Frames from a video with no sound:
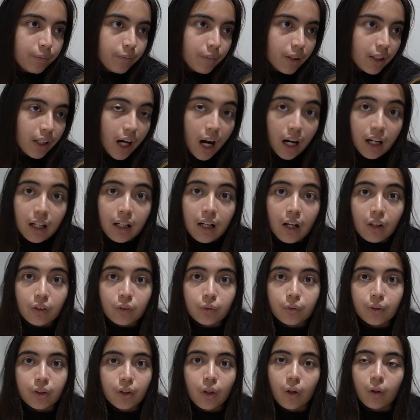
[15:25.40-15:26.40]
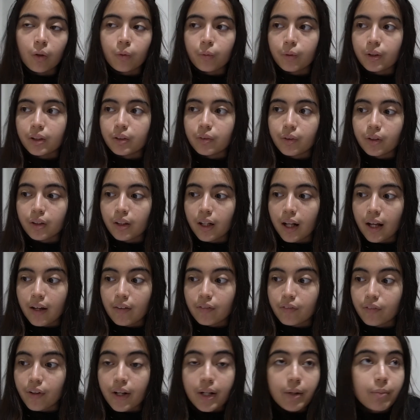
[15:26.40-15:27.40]
dark clouds. We all wish we could
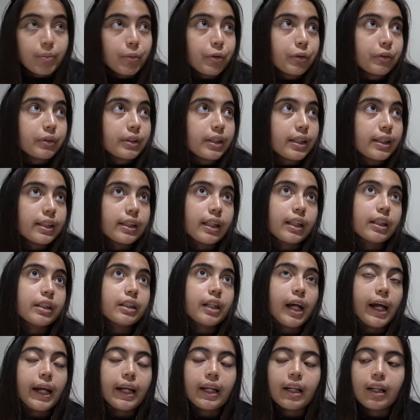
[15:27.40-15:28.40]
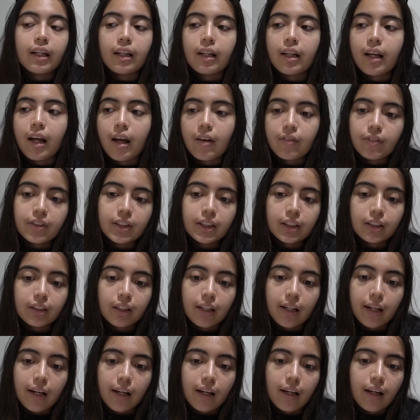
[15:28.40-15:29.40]
have rainbows and sunshine every single
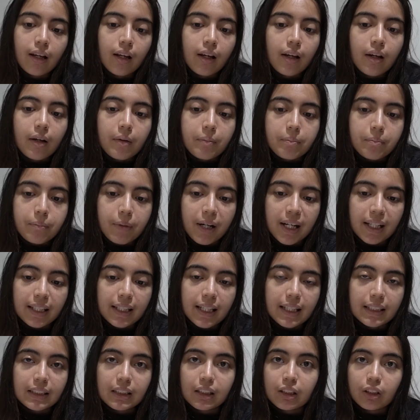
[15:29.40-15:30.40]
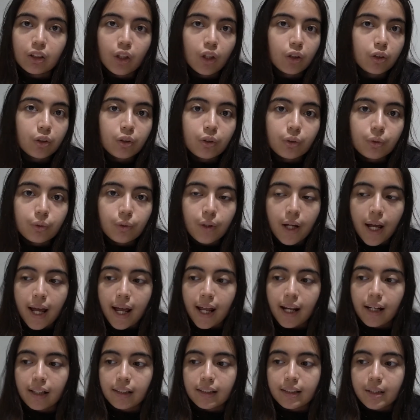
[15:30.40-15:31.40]
day. But that's just not true.
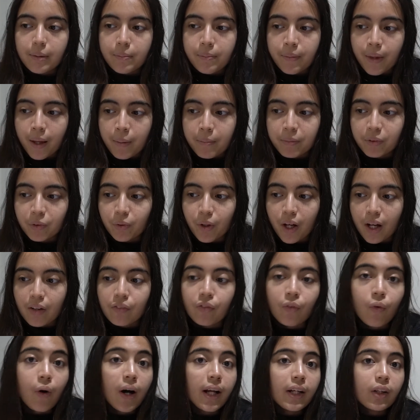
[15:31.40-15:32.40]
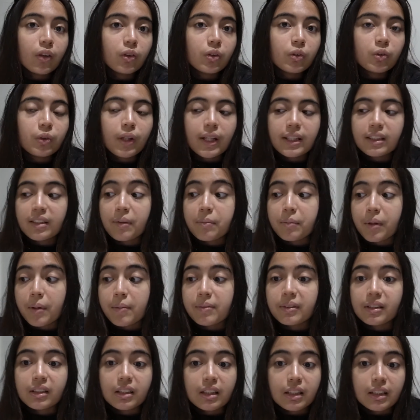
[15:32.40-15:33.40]
And sometimes we have 1 or 2 days,
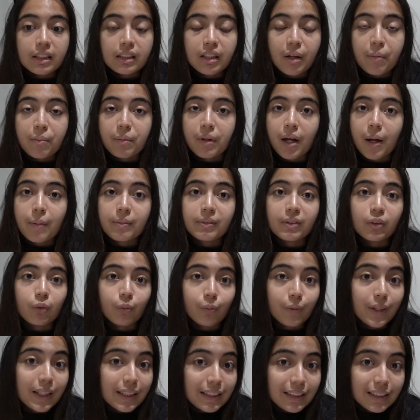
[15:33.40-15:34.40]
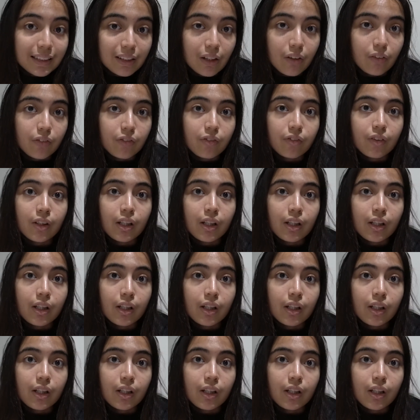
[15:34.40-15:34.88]
sometimes 3, sometimes weeks of